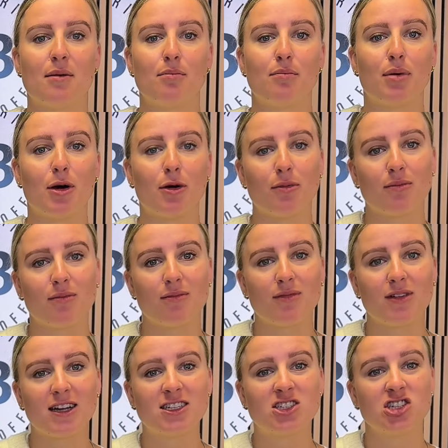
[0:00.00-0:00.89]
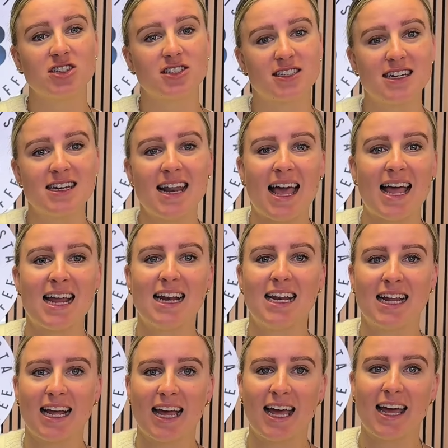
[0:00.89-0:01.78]
but just
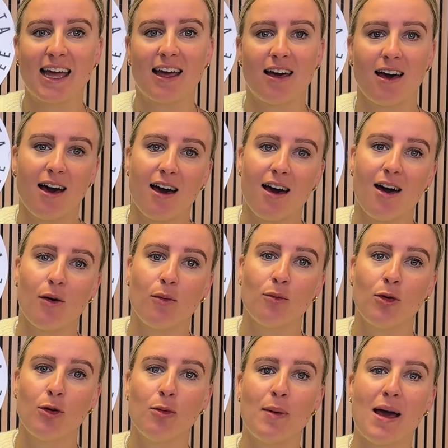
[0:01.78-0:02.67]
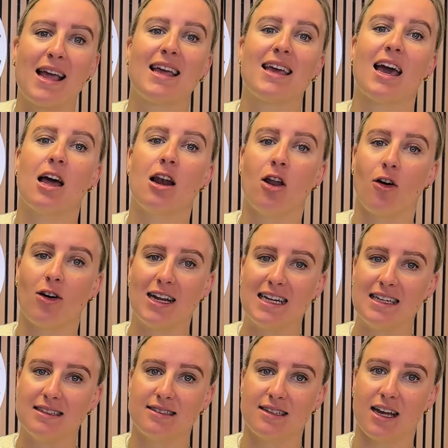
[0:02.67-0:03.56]
nailing it will make it a lot
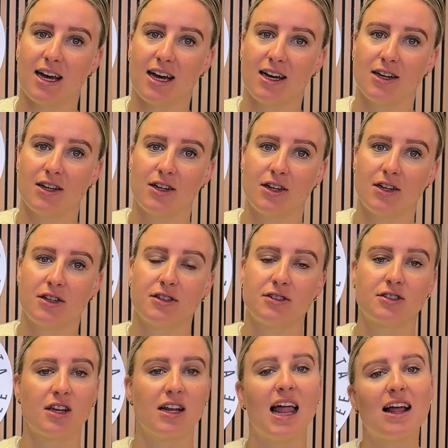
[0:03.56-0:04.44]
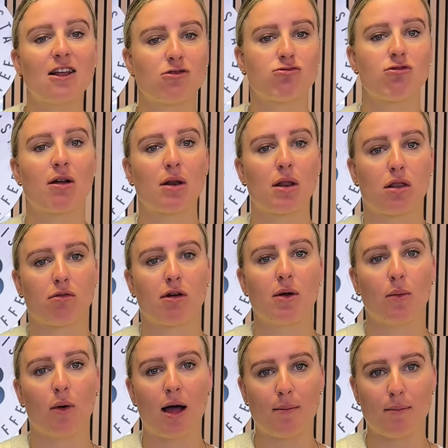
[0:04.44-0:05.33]
easier. So let's run
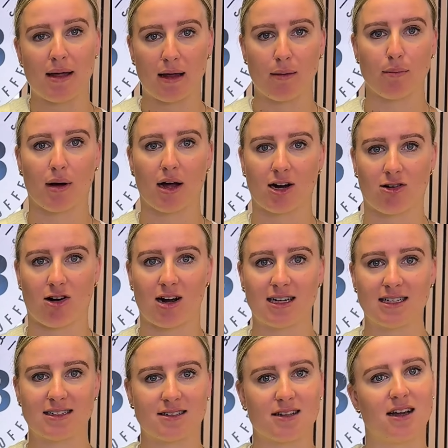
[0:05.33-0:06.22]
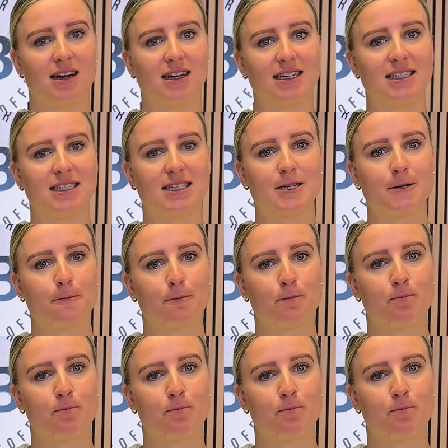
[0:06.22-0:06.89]
through what I mean by grind size.